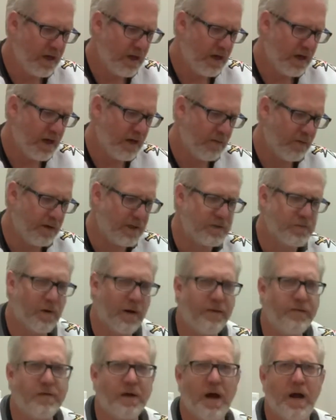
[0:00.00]
when his
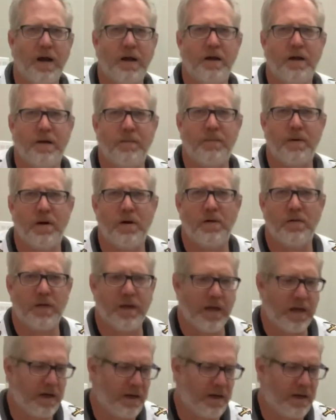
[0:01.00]
wife died, apparently,